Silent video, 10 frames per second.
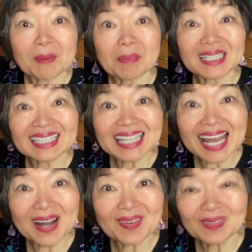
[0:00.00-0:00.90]
But
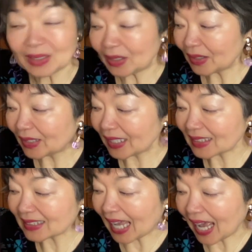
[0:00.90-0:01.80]
now,
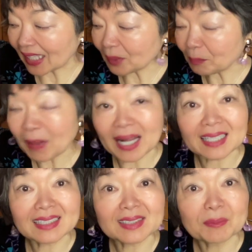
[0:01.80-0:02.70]
there's other part,